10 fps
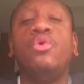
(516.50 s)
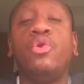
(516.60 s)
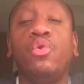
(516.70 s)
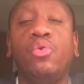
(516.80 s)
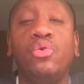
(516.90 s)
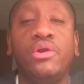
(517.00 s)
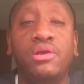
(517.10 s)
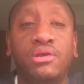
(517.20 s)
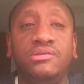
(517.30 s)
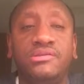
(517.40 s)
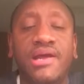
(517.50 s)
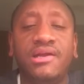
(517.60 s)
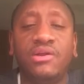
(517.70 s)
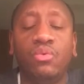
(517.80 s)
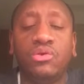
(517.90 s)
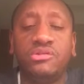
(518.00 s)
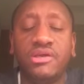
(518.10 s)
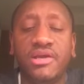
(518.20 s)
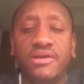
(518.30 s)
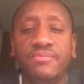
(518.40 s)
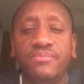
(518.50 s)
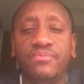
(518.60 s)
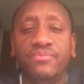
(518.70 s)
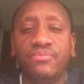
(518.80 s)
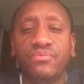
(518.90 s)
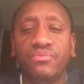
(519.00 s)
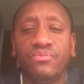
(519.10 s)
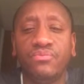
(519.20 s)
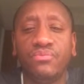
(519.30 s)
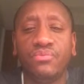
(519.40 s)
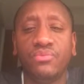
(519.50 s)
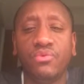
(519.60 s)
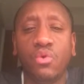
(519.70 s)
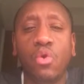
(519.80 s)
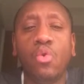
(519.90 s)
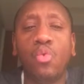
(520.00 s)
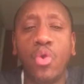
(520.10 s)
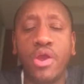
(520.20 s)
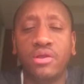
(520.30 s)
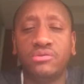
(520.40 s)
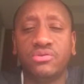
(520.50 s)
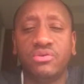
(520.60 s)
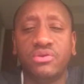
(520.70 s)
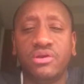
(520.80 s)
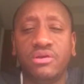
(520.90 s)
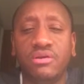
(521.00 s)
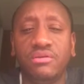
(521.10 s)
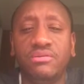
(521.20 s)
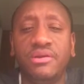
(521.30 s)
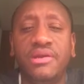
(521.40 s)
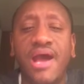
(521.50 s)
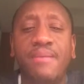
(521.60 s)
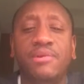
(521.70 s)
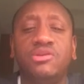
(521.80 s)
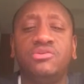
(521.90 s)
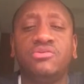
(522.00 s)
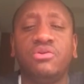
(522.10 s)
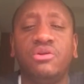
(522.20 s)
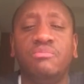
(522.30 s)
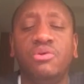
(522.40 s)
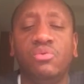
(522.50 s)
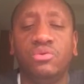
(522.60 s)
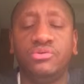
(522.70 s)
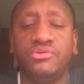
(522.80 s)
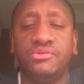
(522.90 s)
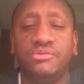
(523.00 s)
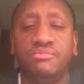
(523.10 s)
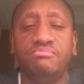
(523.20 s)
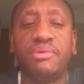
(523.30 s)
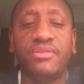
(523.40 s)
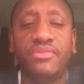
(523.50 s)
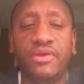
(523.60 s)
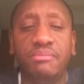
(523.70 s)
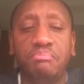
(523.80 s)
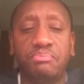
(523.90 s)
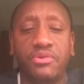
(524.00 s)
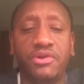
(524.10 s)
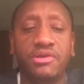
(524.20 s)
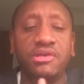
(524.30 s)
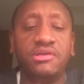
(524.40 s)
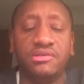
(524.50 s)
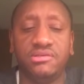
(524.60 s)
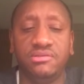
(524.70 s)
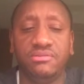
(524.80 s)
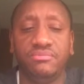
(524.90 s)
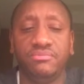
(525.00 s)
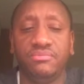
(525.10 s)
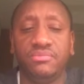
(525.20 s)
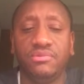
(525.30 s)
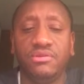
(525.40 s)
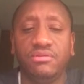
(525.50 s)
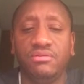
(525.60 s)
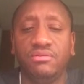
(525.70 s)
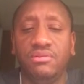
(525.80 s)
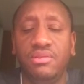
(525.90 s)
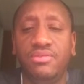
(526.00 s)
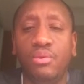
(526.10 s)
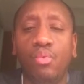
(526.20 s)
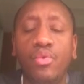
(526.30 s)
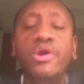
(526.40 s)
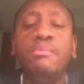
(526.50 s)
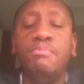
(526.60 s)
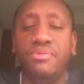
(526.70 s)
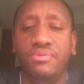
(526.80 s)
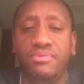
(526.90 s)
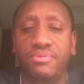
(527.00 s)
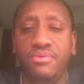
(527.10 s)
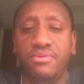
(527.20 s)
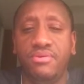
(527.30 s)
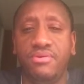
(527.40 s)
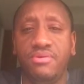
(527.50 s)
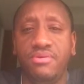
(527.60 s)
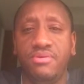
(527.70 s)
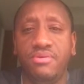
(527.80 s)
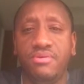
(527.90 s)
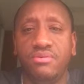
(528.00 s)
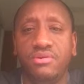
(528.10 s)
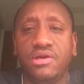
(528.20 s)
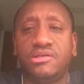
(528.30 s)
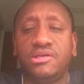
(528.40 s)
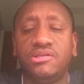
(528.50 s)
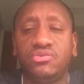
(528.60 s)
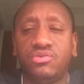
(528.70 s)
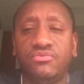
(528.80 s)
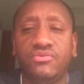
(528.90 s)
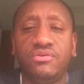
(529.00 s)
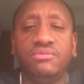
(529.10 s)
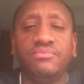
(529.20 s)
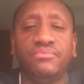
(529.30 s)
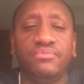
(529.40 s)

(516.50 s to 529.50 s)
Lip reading: know exactly what time or where is the damage is gonna be worse, but they predict there will be catastrophe.